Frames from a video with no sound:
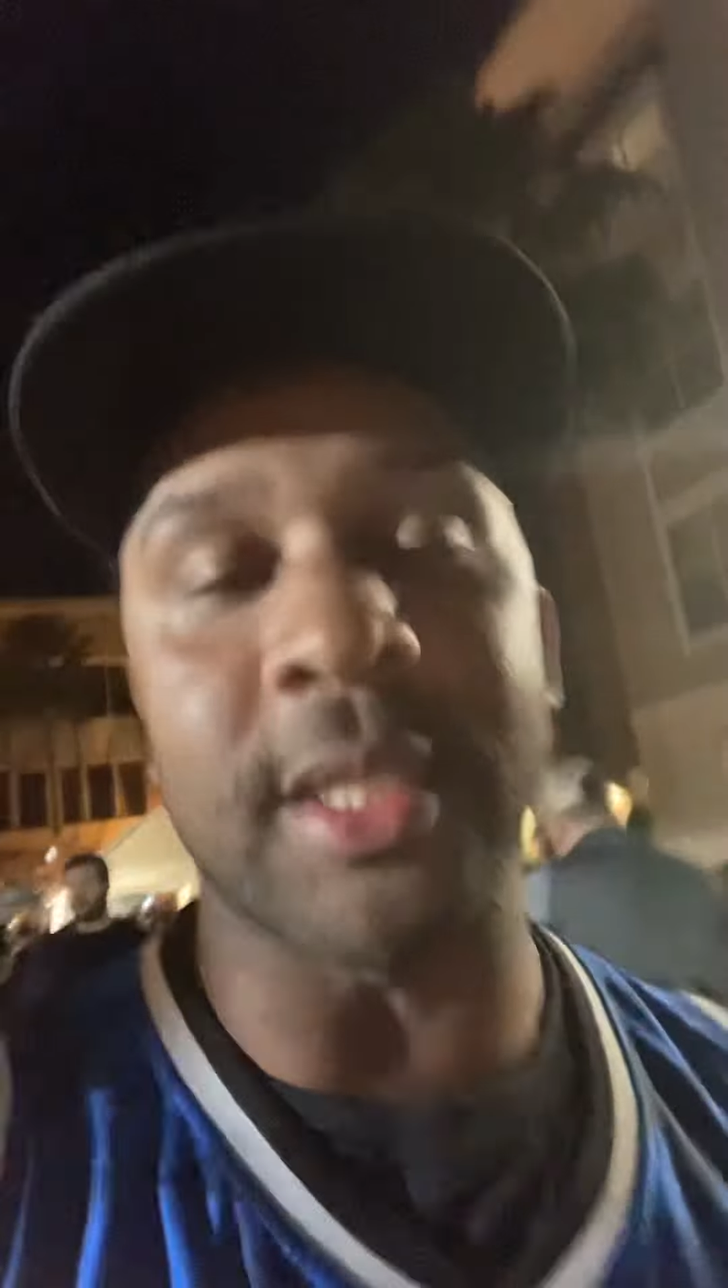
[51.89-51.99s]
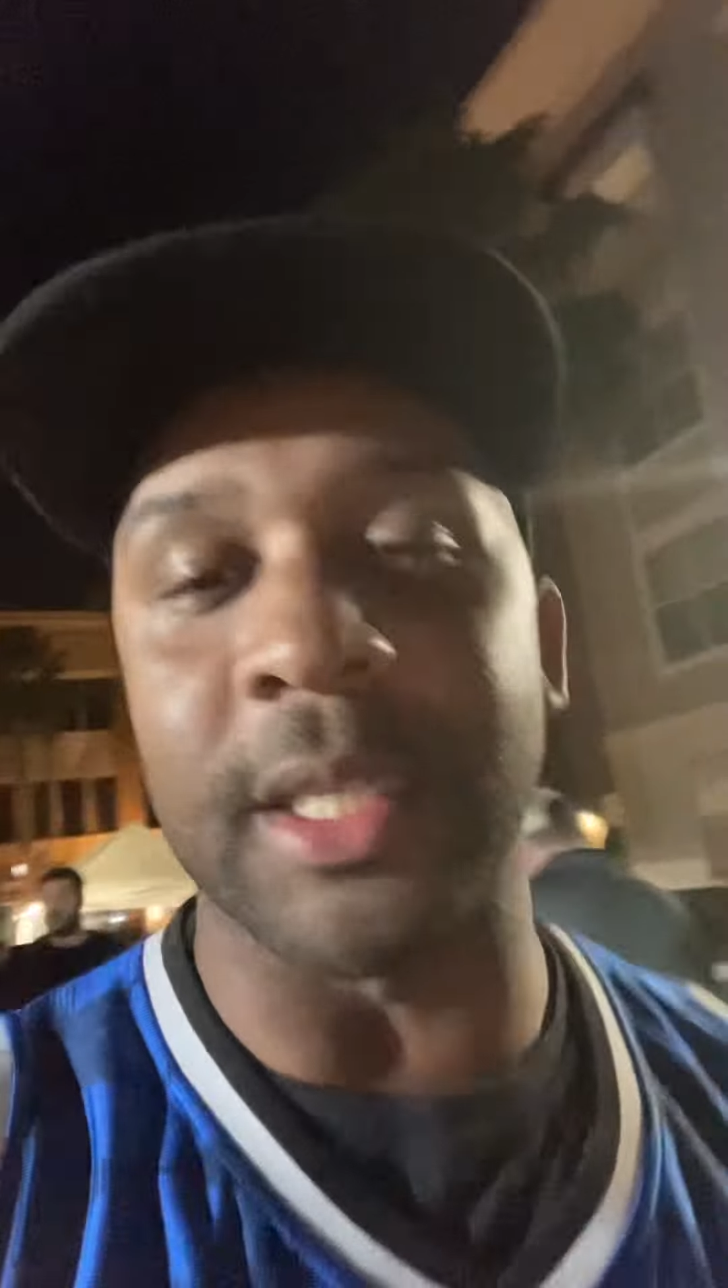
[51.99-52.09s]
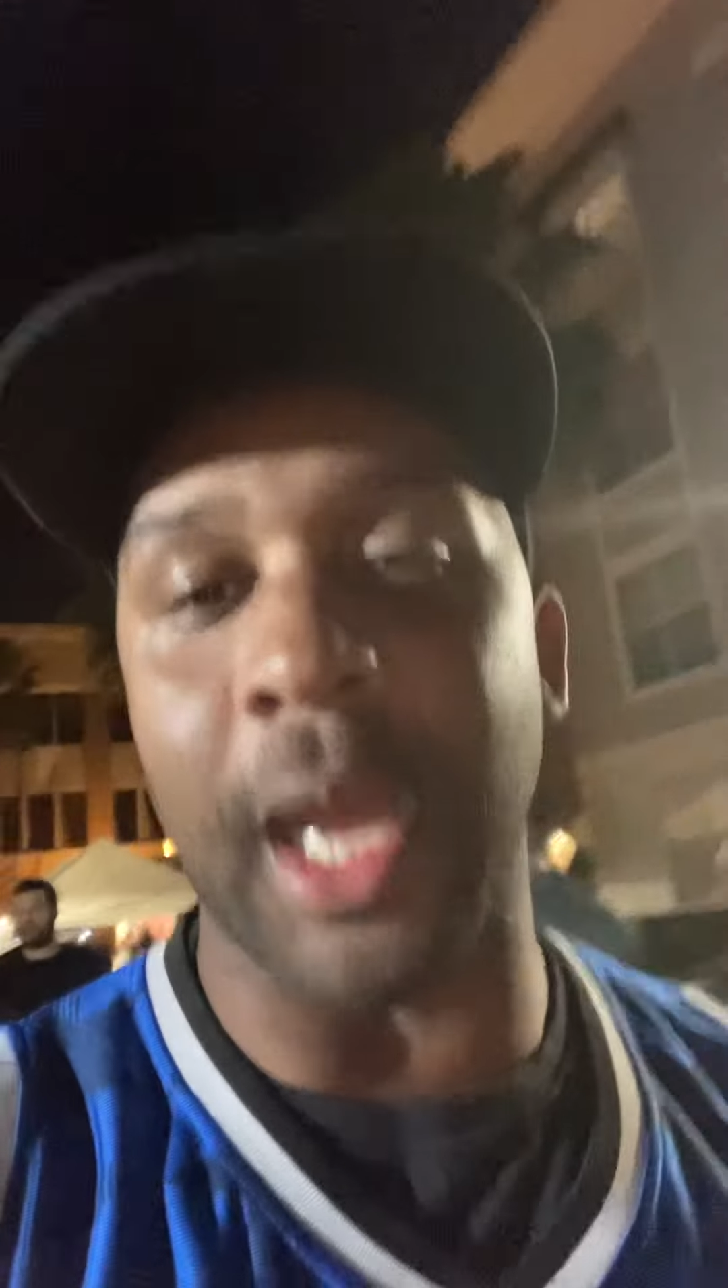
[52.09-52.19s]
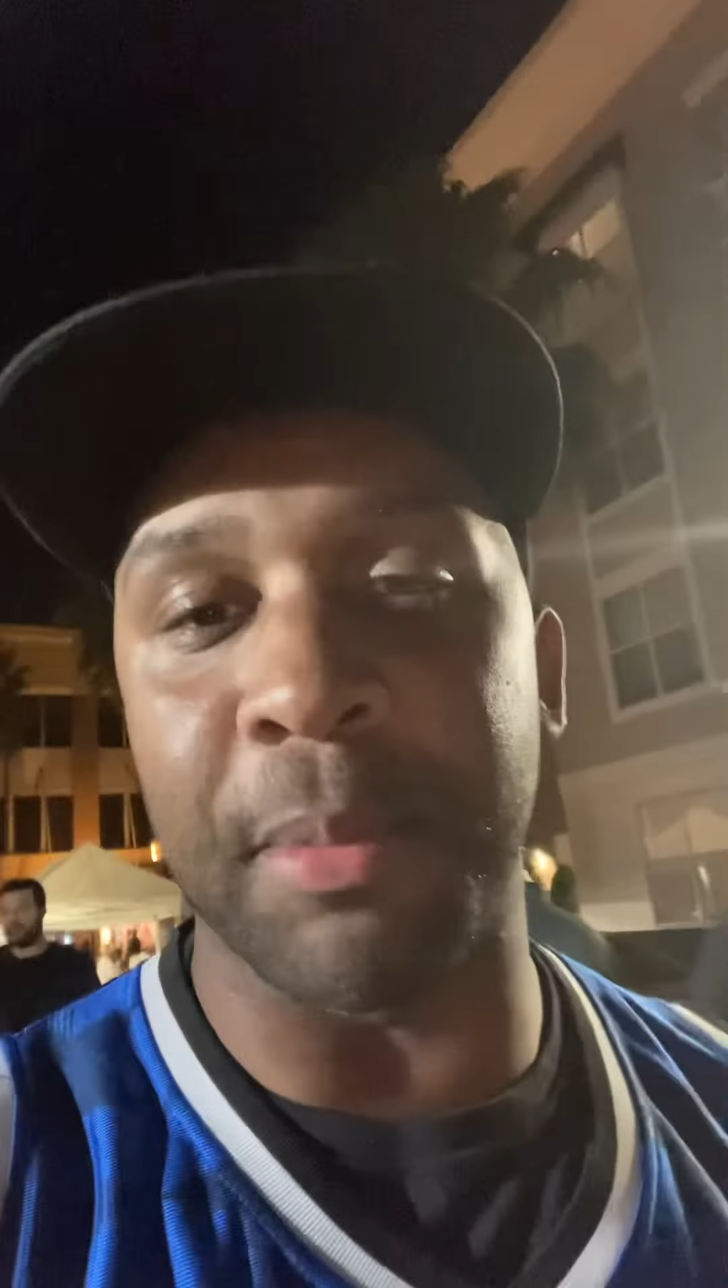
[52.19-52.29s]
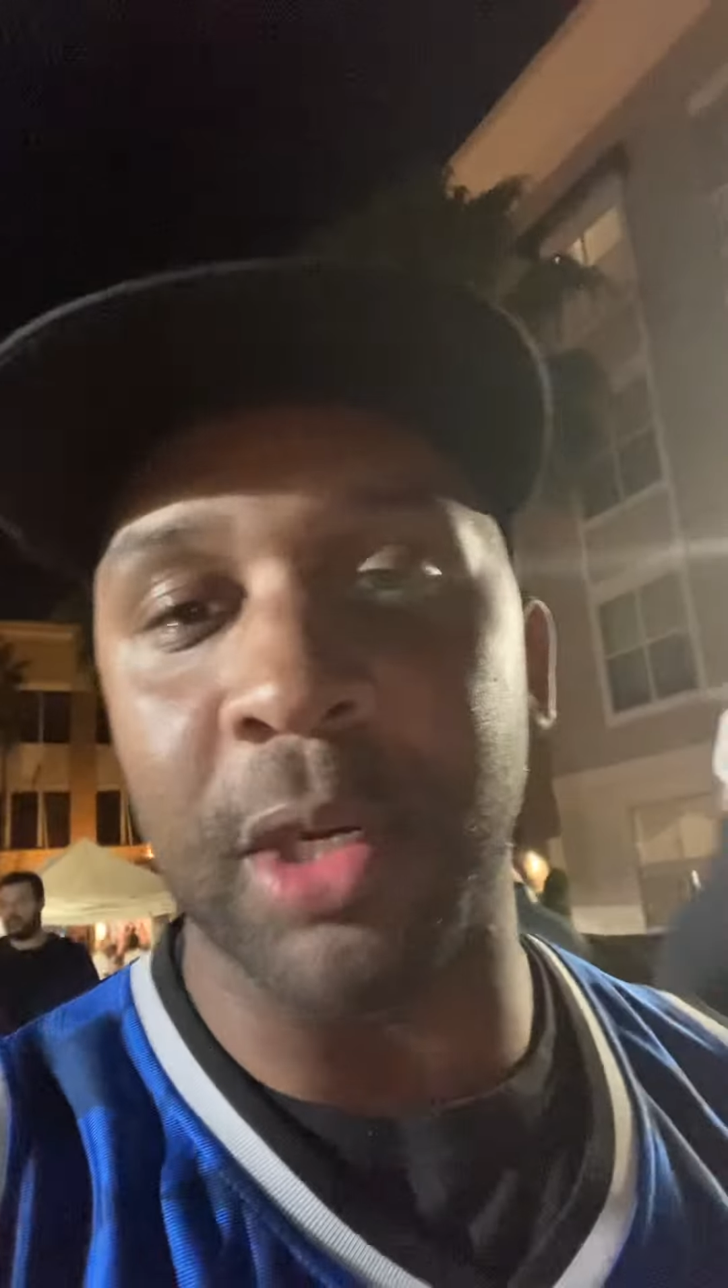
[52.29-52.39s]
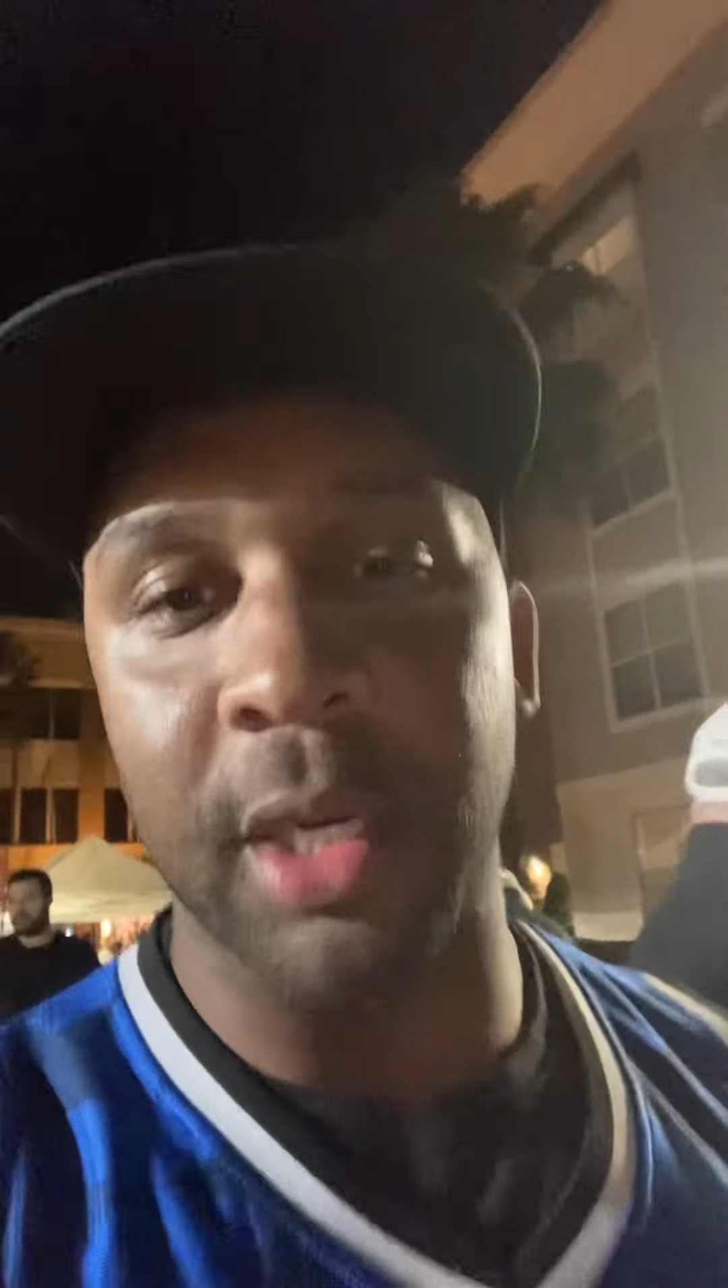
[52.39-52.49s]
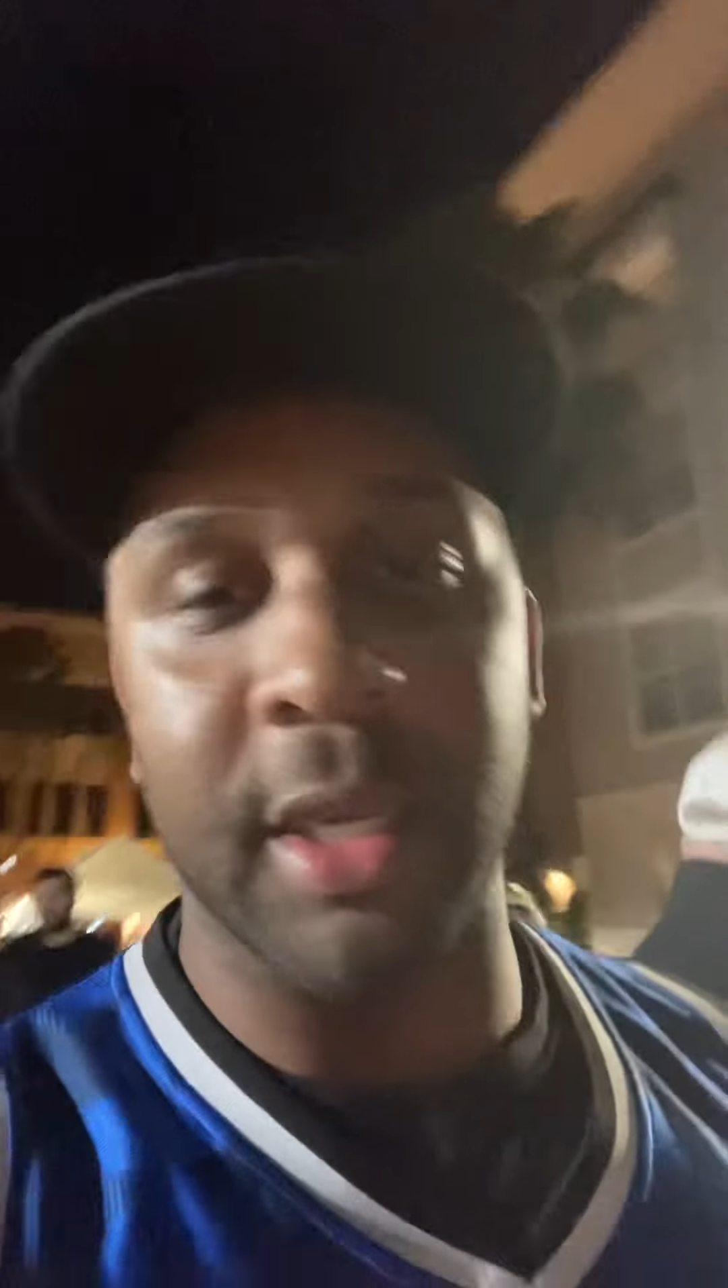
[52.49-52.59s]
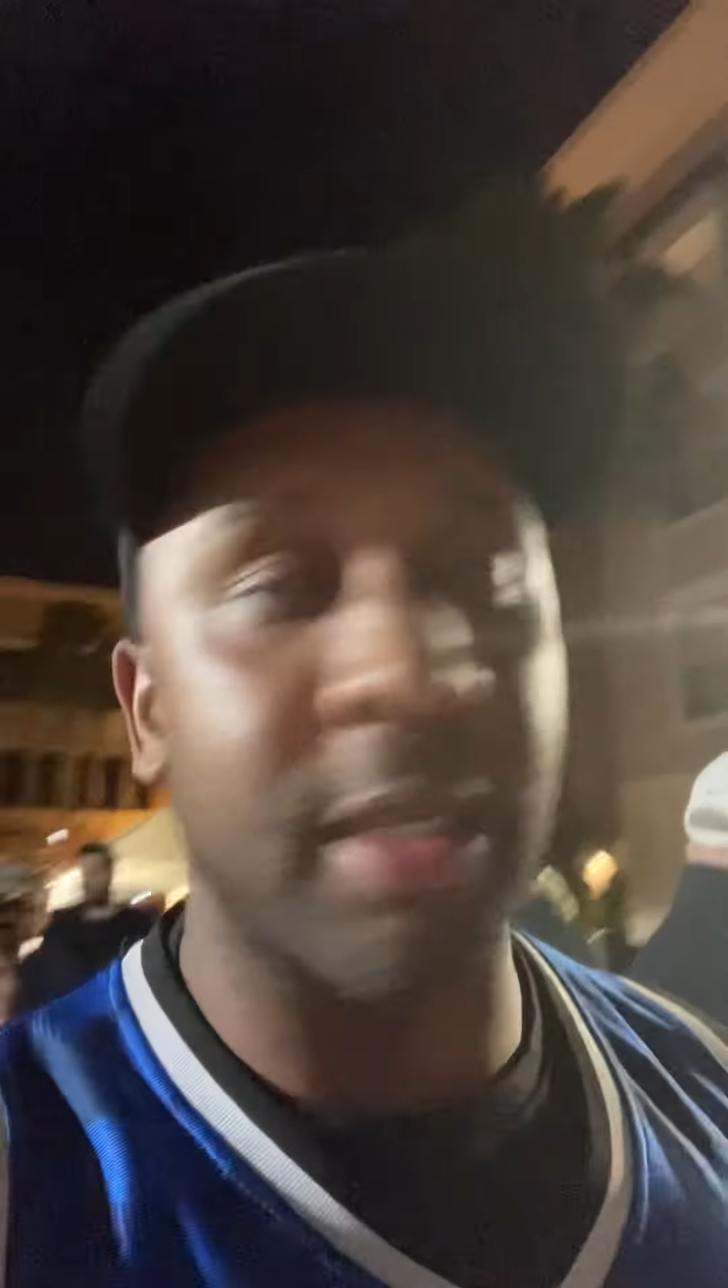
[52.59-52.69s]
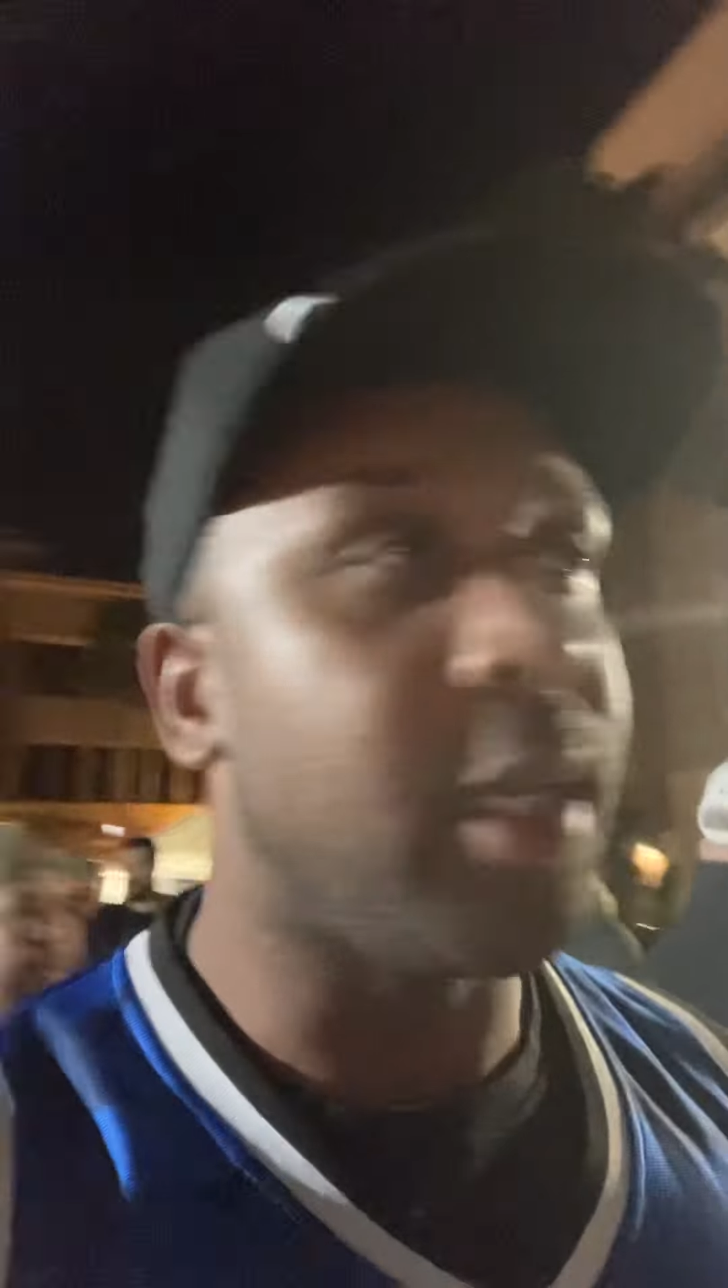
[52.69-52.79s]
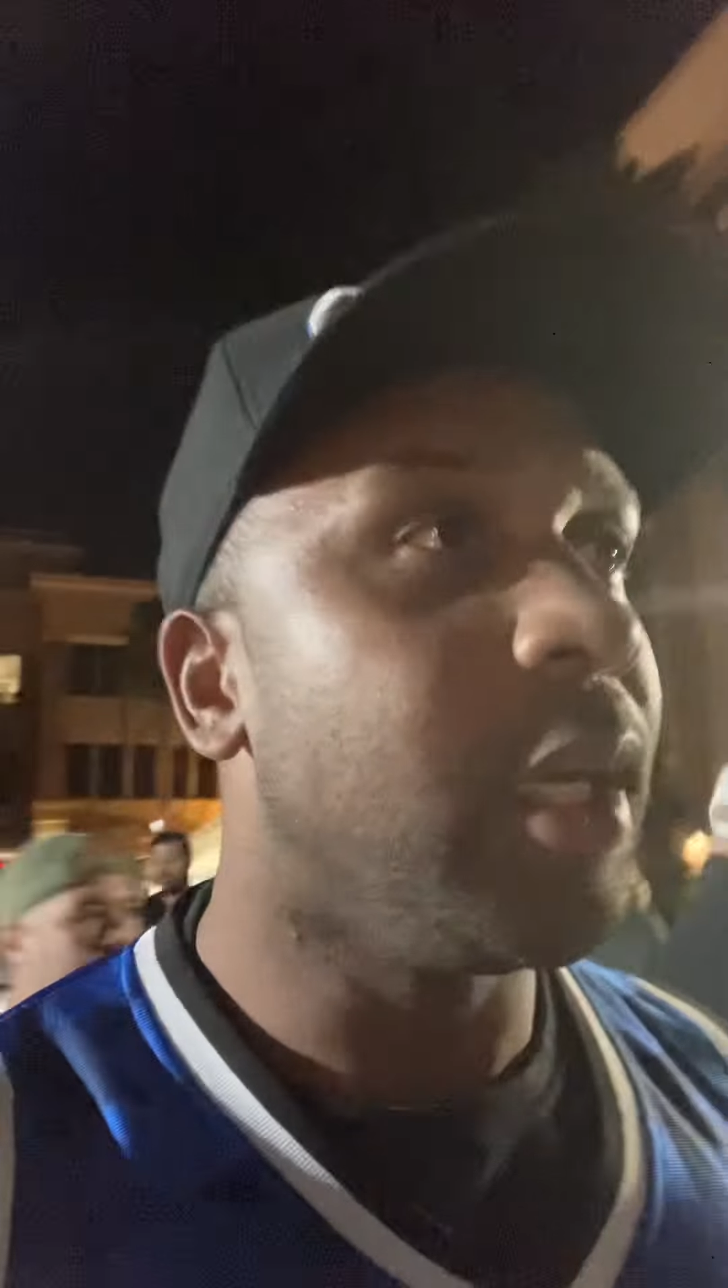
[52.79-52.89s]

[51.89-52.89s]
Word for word: the neighborhood,